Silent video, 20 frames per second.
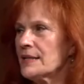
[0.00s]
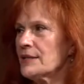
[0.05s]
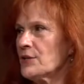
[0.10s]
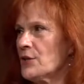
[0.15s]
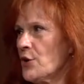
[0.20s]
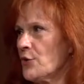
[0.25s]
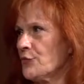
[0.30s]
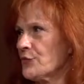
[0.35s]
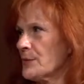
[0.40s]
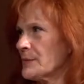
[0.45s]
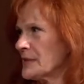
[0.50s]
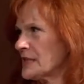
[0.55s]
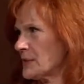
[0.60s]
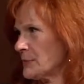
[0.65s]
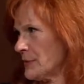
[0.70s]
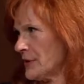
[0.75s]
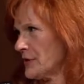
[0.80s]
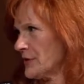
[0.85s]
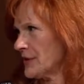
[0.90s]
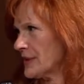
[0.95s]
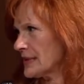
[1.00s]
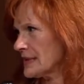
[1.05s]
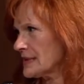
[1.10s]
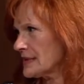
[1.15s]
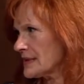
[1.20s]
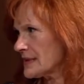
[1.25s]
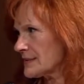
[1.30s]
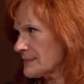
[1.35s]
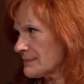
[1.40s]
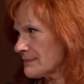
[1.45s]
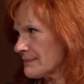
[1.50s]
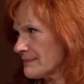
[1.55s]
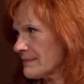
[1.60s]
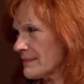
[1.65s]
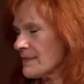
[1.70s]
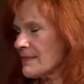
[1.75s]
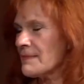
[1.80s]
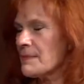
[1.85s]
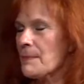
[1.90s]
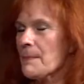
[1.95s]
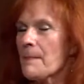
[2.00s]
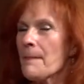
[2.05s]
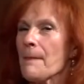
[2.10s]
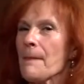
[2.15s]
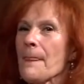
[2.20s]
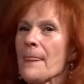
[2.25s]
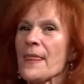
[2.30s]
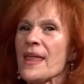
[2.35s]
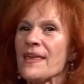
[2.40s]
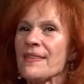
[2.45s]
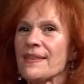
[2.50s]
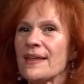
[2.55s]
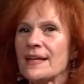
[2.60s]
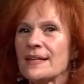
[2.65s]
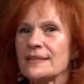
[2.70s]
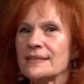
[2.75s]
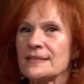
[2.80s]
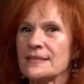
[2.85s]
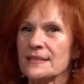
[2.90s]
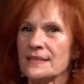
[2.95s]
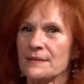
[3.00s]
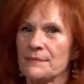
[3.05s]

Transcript: know from experience that